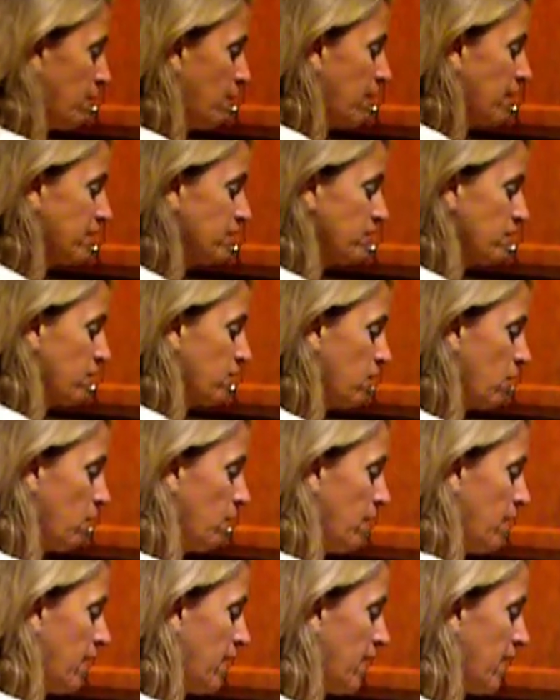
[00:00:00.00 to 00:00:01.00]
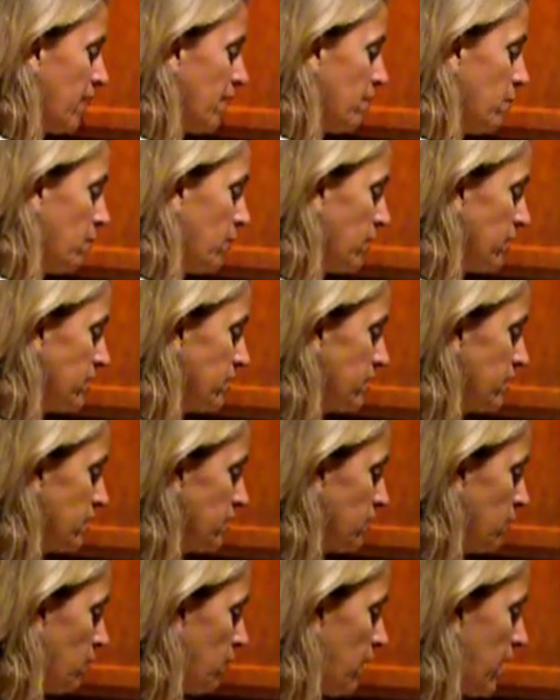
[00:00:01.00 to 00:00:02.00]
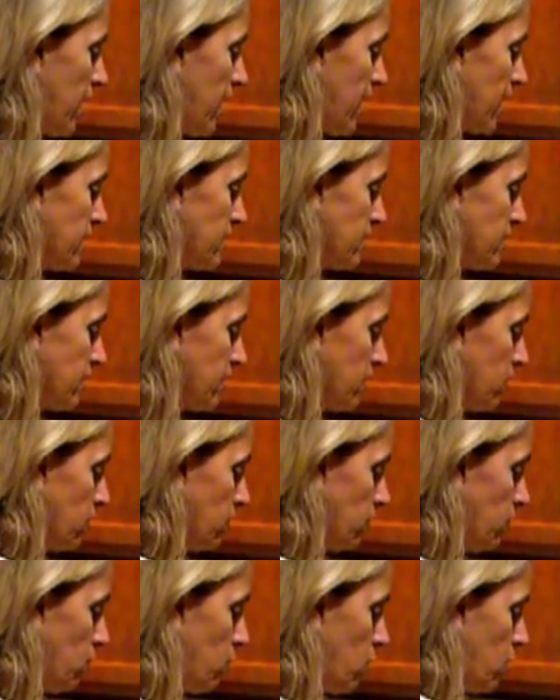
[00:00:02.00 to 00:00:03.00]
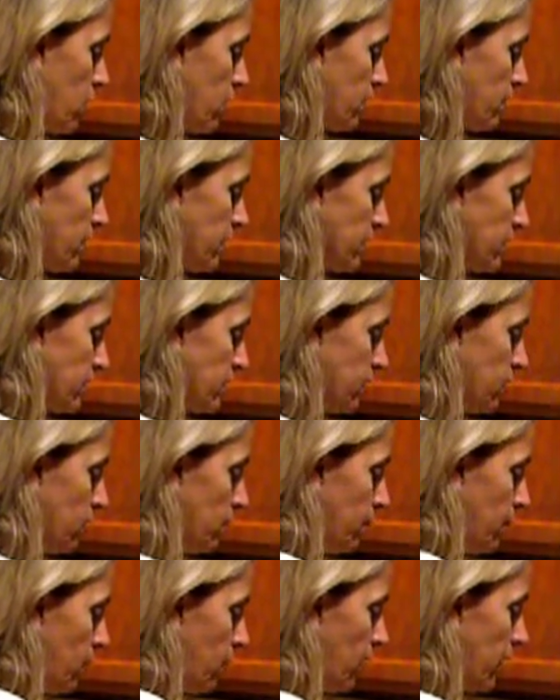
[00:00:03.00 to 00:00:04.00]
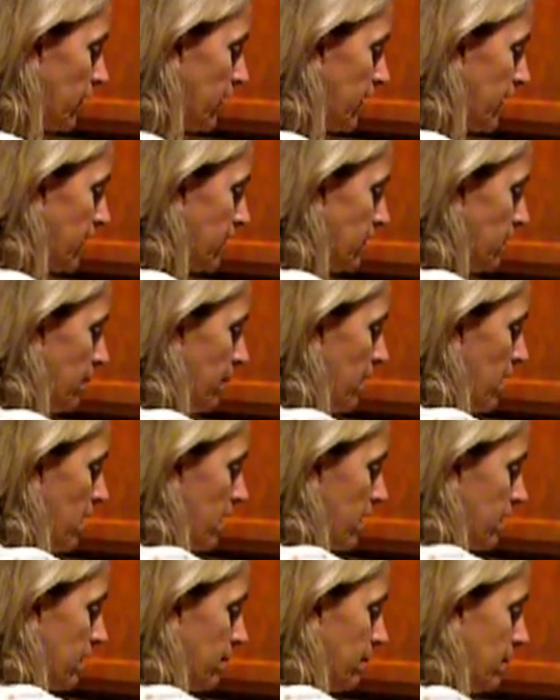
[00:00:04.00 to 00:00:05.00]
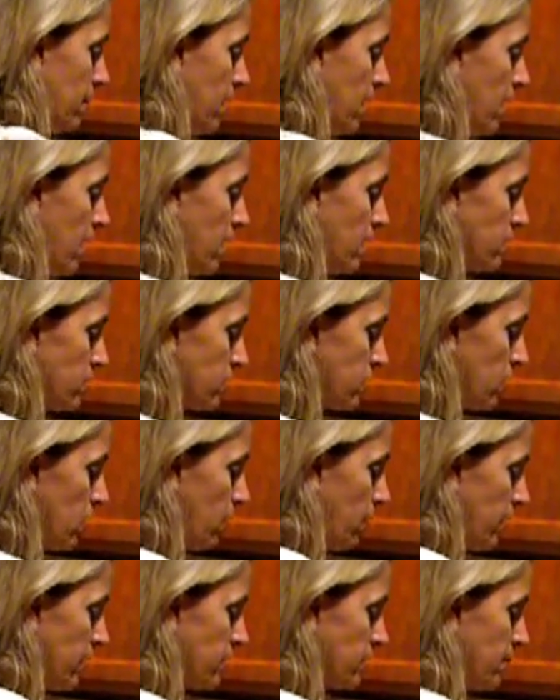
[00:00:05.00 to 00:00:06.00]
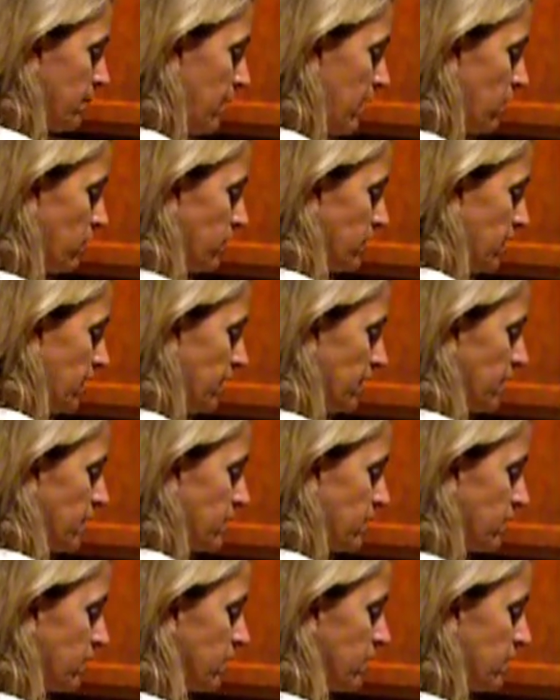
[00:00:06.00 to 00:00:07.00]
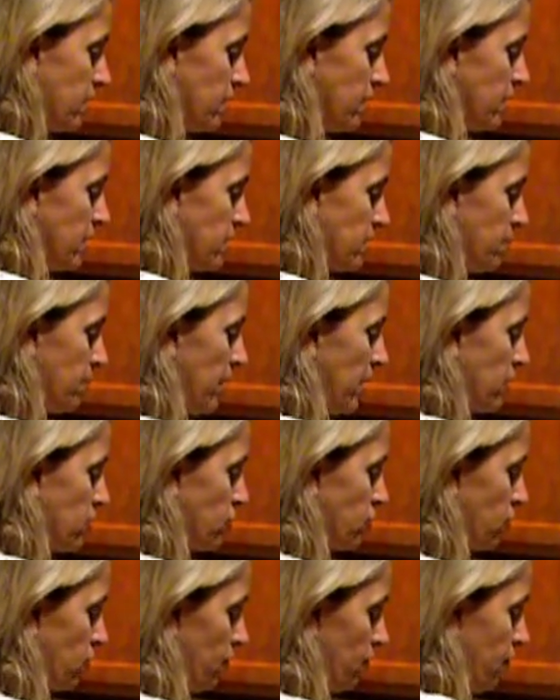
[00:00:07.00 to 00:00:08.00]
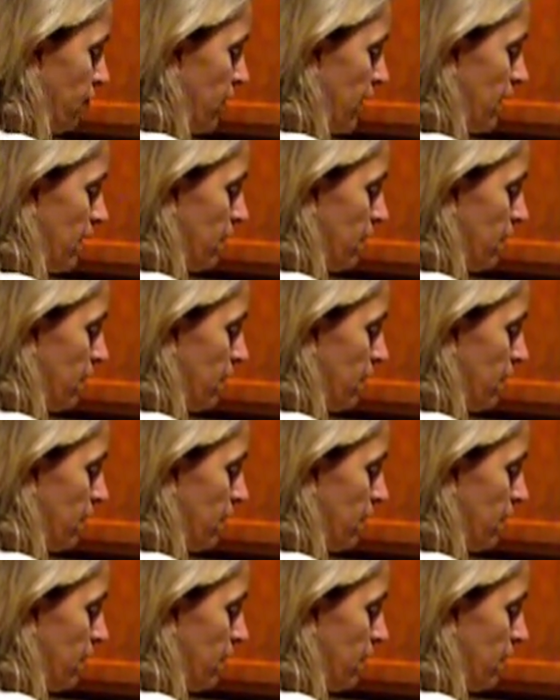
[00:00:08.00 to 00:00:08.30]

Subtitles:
Anyway, so go ahead and whisk this away. The water is still boiling at the bottom, so it's melting this mixture